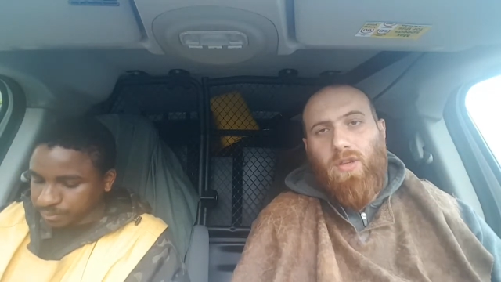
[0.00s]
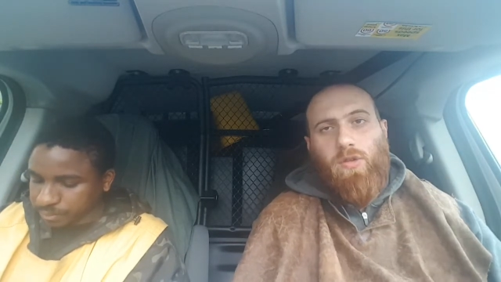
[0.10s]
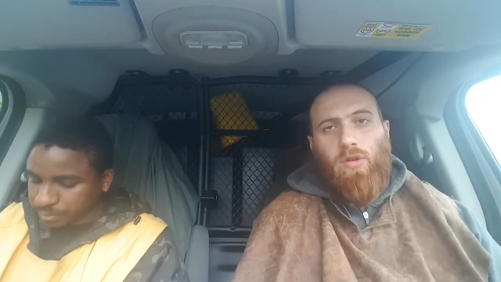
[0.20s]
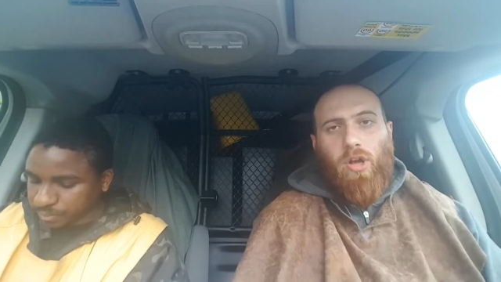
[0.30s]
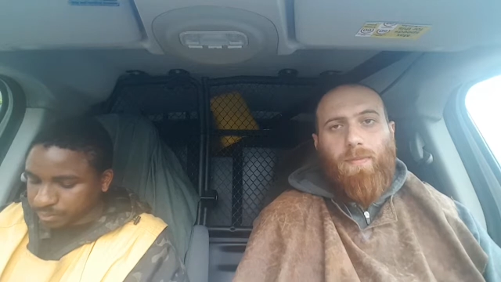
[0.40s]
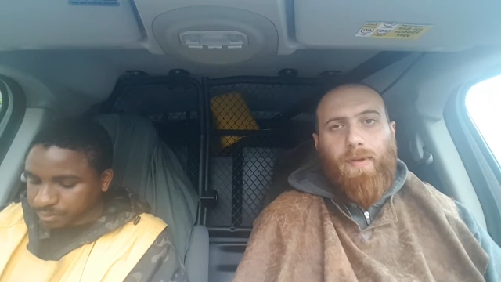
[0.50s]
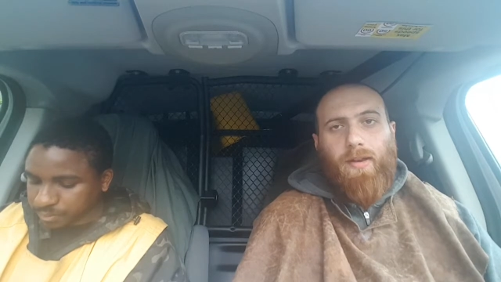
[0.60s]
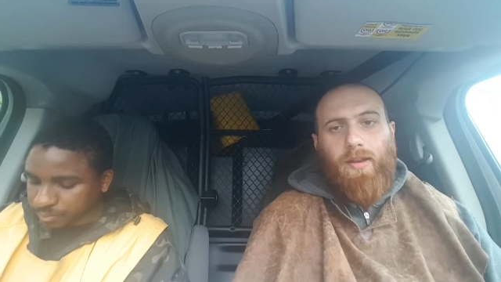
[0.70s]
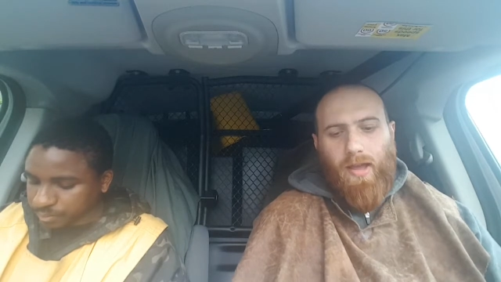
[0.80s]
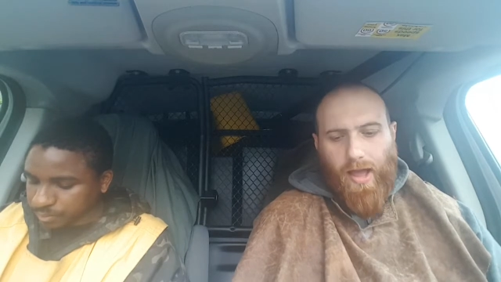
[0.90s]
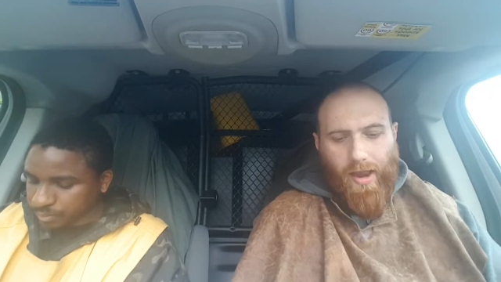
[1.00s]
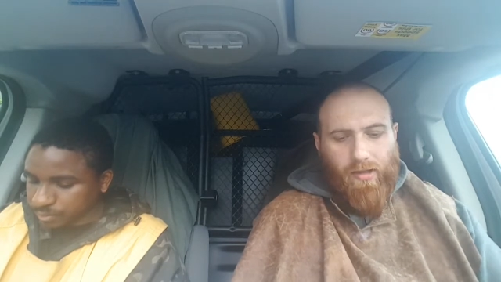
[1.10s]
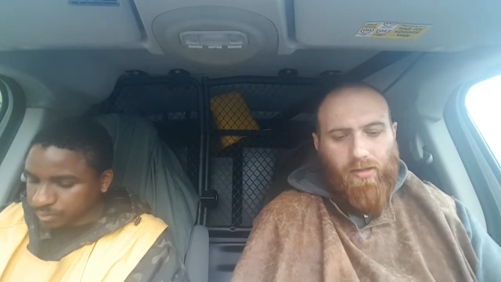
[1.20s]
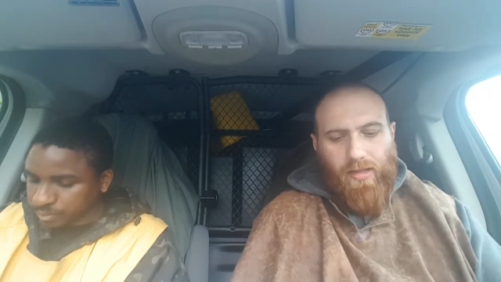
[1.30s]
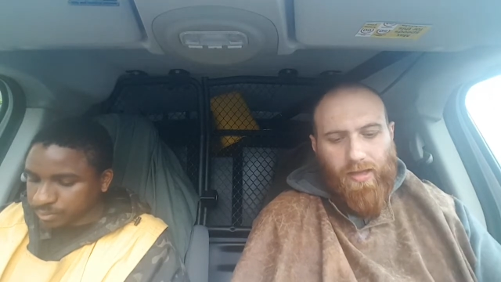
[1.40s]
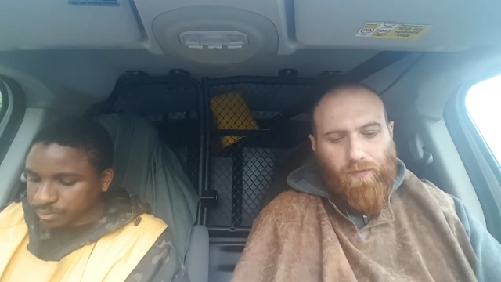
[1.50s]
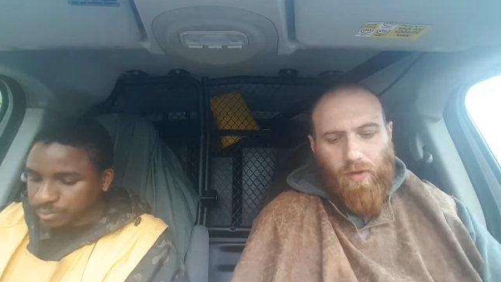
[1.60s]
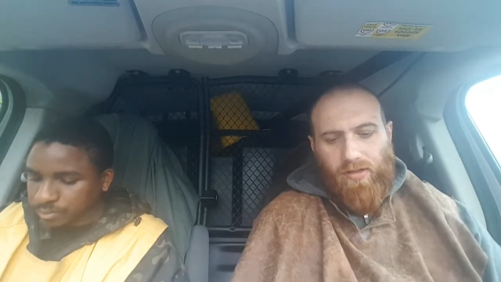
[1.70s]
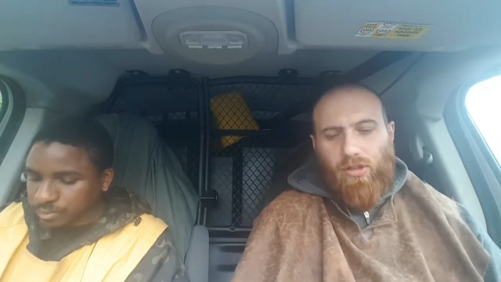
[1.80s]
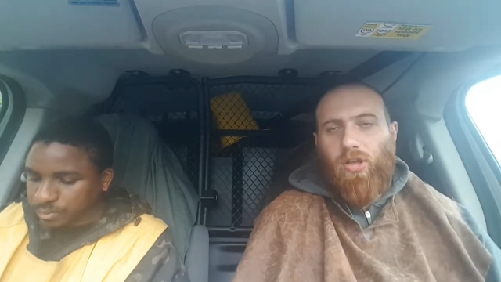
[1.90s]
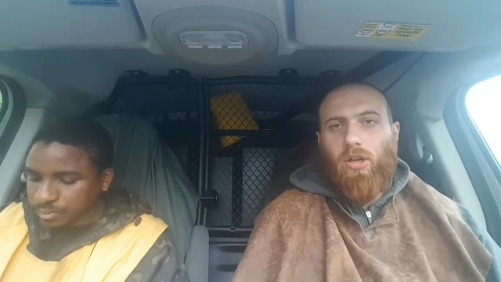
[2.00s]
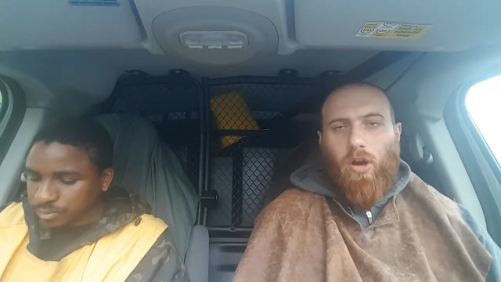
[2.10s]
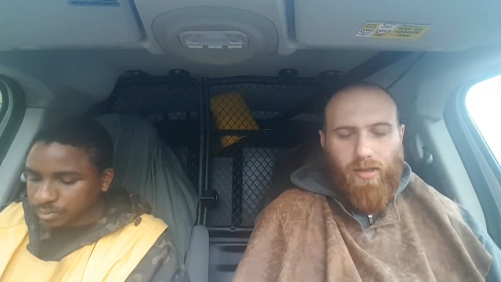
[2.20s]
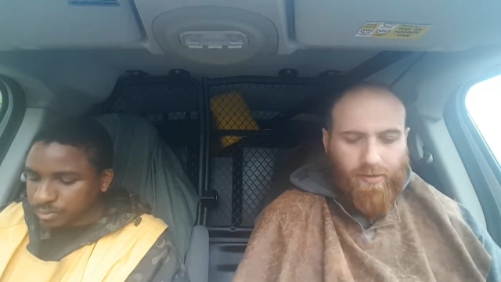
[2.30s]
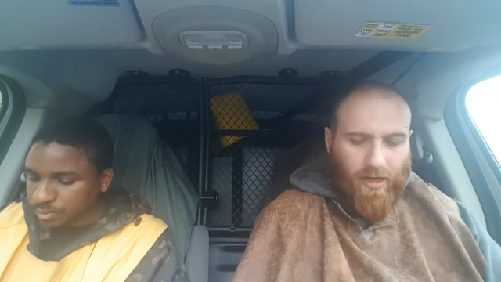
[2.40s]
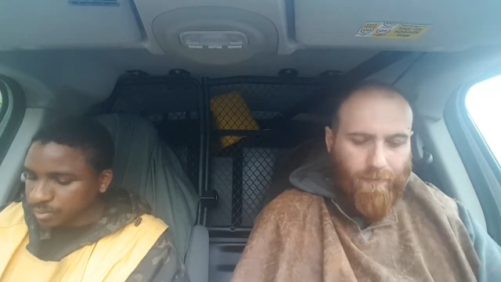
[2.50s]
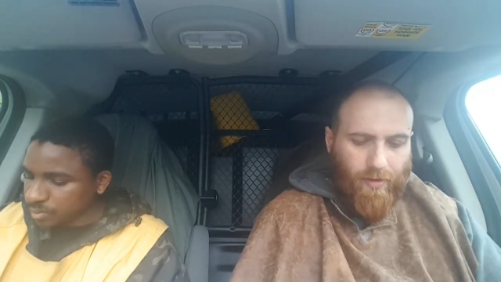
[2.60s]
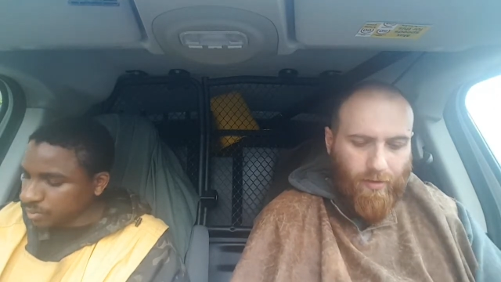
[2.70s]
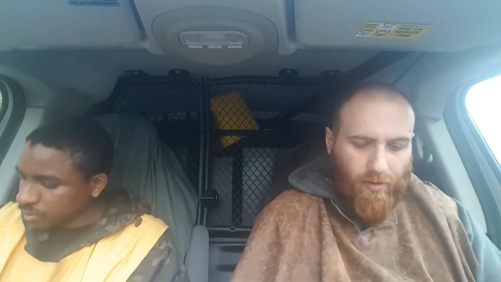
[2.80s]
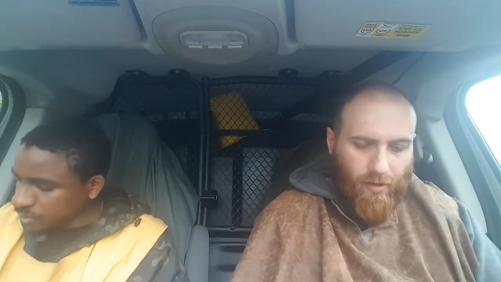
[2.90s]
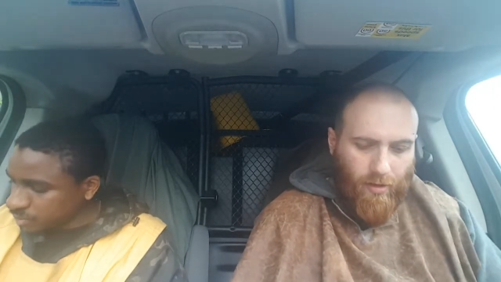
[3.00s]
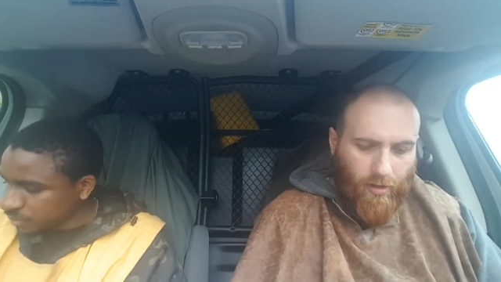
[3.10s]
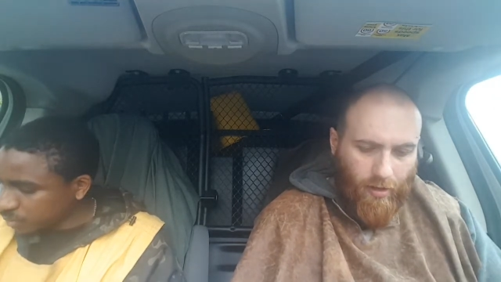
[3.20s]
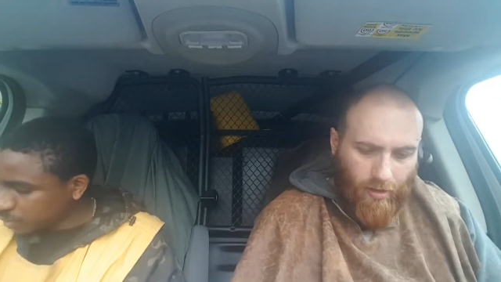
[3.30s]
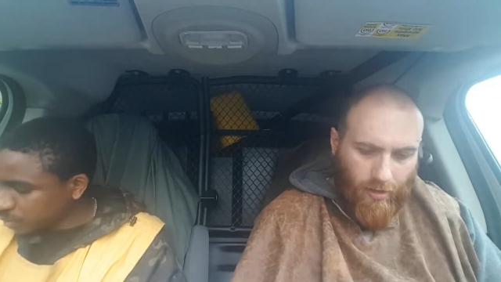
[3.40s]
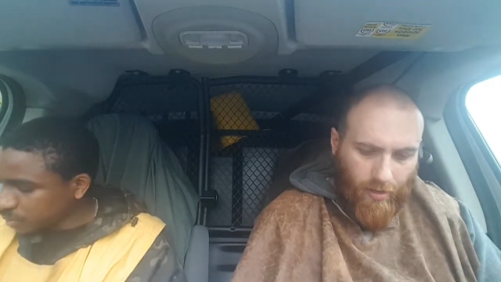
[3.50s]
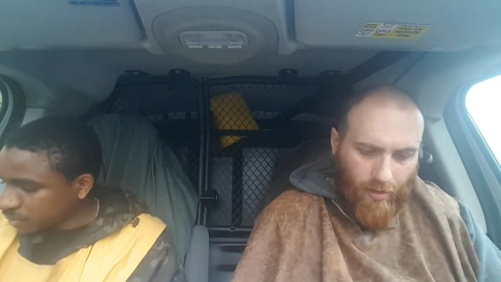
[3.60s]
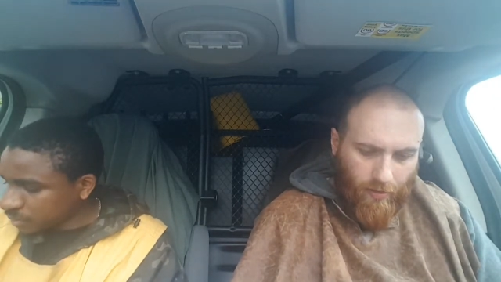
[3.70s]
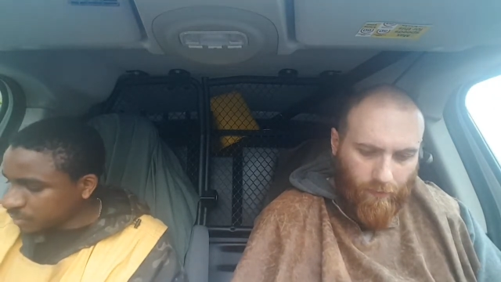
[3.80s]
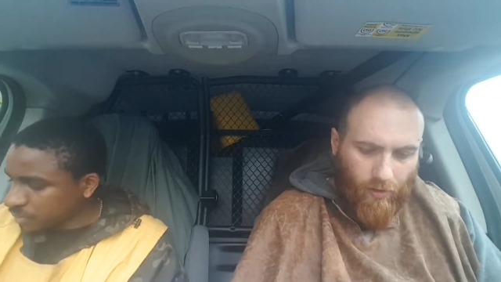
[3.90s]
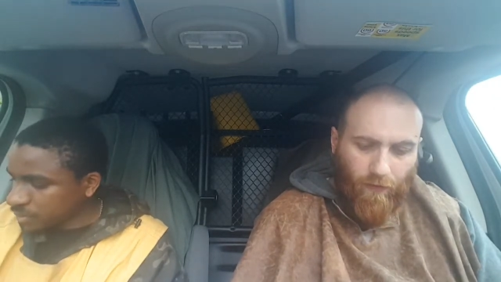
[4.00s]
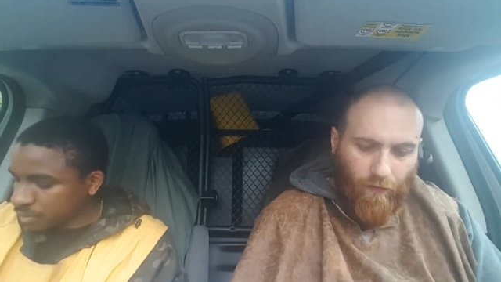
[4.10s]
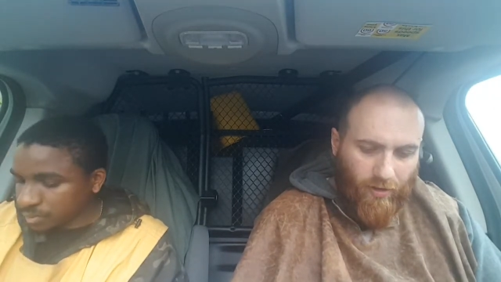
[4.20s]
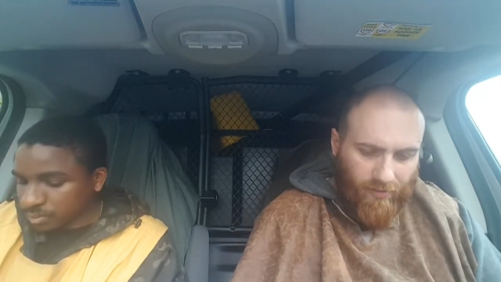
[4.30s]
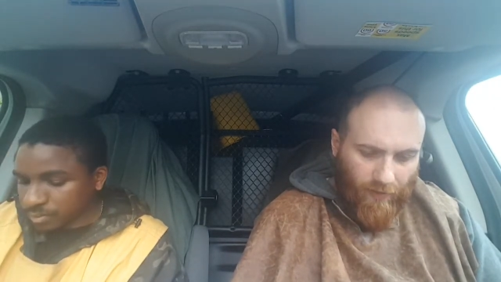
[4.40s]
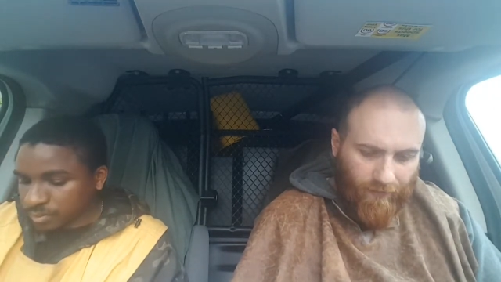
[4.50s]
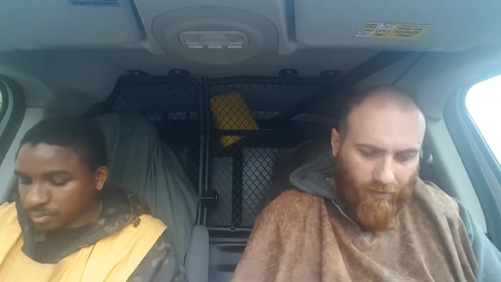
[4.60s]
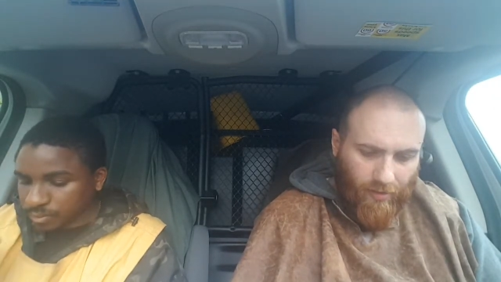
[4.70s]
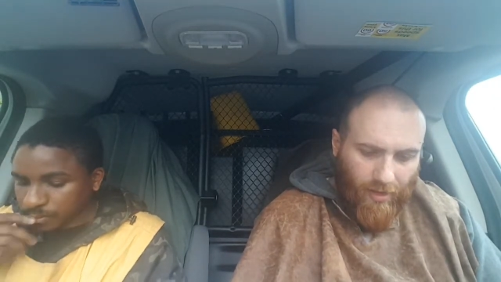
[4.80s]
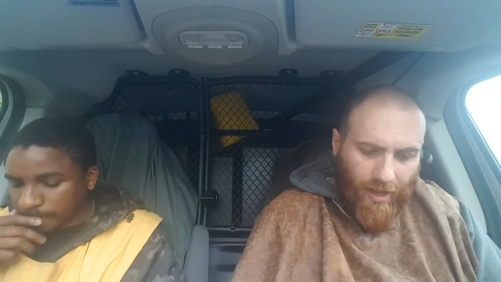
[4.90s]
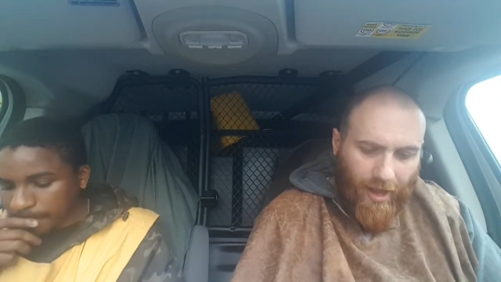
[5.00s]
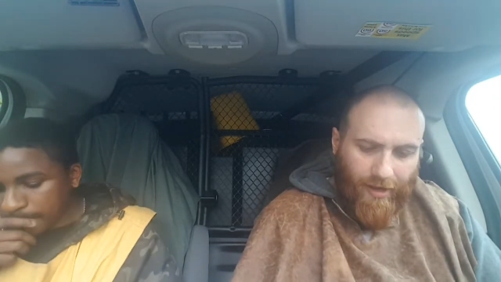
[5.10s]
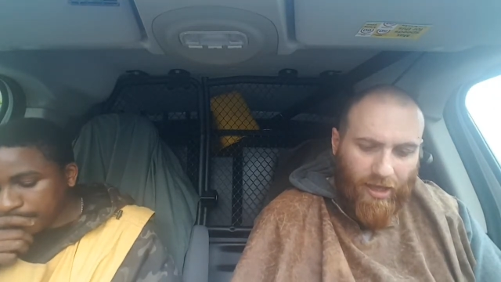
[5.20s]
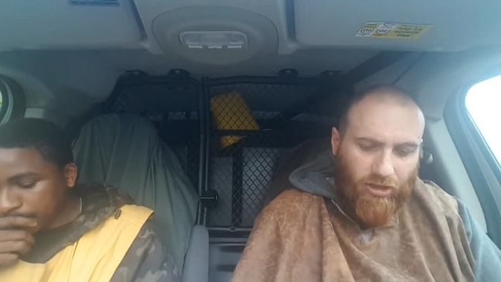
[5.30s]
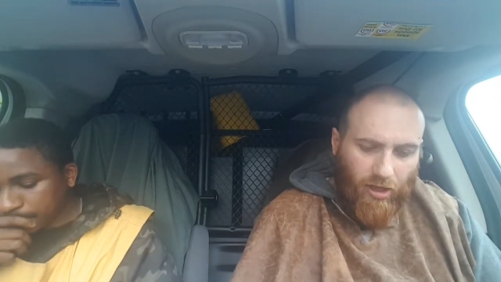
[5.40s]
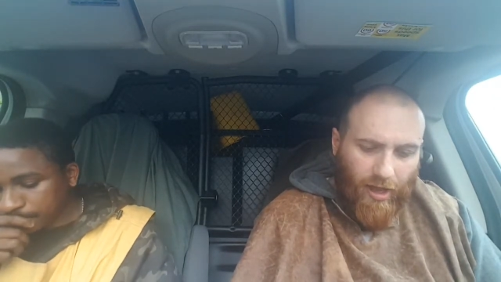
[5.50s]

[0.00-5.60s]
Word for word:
Speaker 1: things you learn, man. And this next verse is gonna go into that, man. Uh, the verse after. And they shall